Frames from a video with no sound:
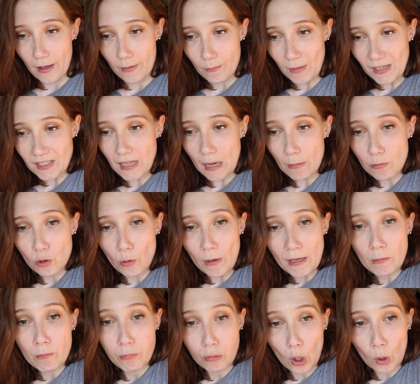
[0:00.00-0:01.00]
My scalp is
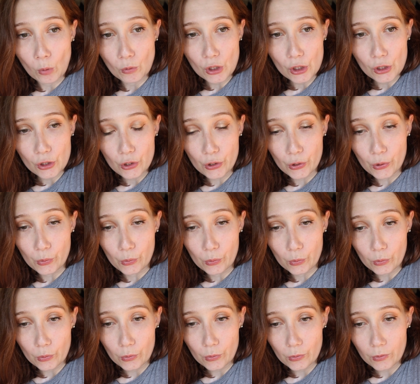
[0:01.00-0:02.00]
already prone
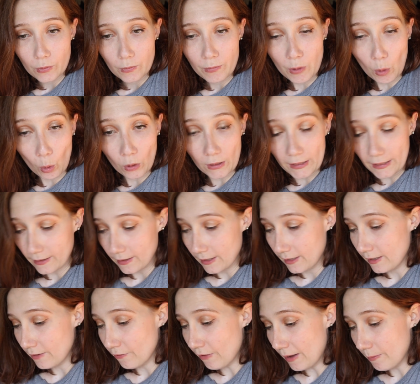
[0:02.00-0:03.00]
to be oily, and
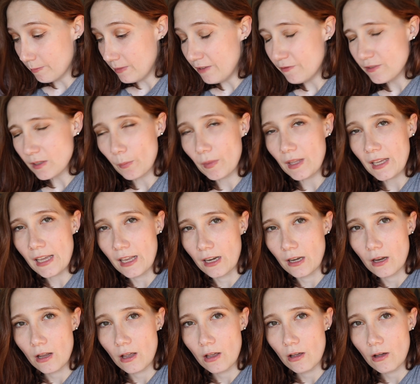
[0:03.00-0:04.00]
if I leave something
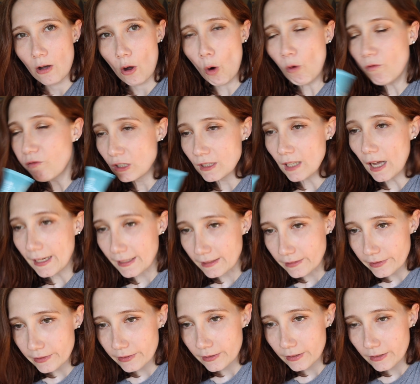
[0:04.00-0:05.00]
in
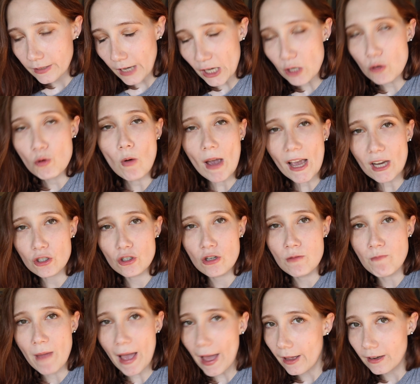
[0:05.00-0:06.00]
overnight, are you actually
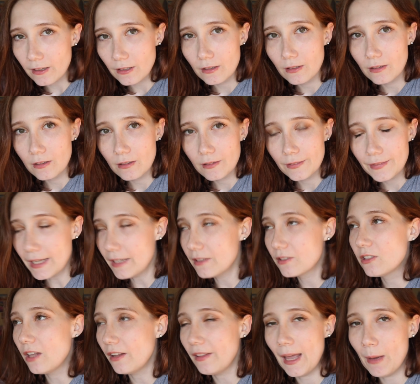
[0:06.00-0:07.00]
mad? That
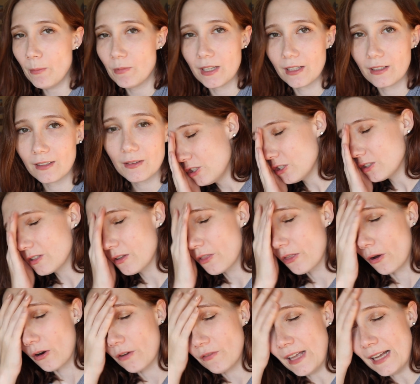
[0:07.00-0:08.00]
is not happening. Just the
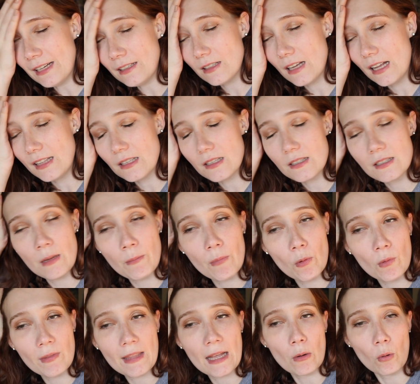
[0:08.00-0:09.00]
thought of that and sleeping
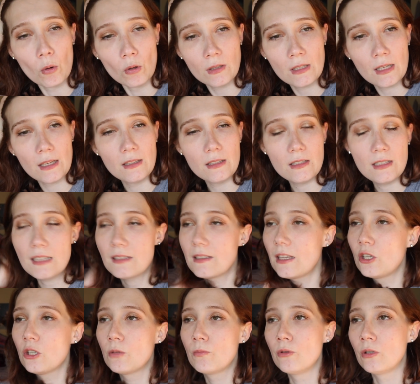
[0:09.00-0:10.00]
with that on, and yes, I
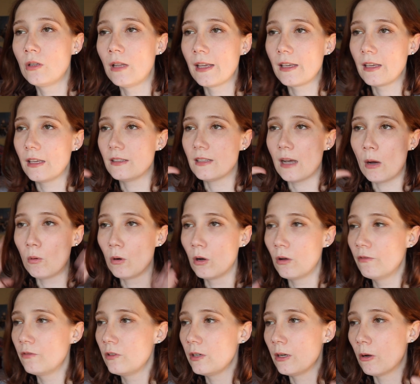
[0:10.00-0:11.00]
could put like a towel
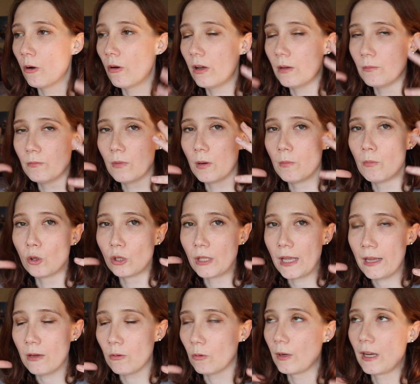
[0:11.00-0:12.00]
over it or a
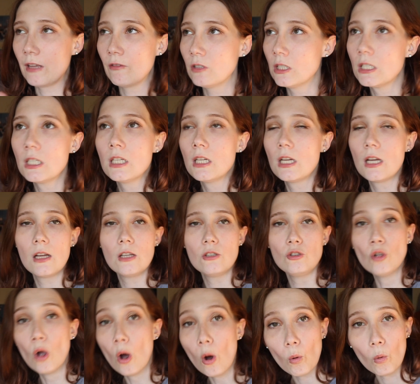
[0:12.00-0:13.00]
bonnet or whatever.
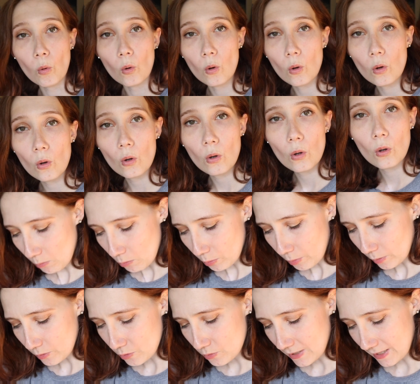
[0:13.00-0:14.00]
No. We
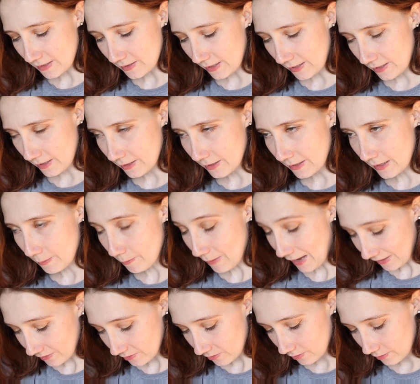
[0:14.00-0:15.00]
will use it as a
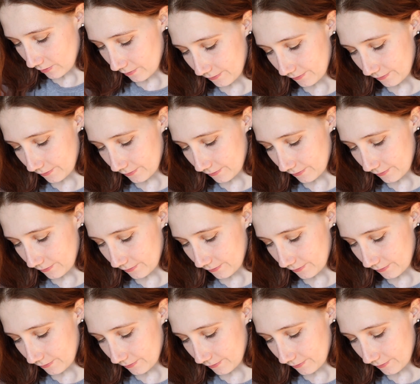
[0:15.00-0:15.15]
mask.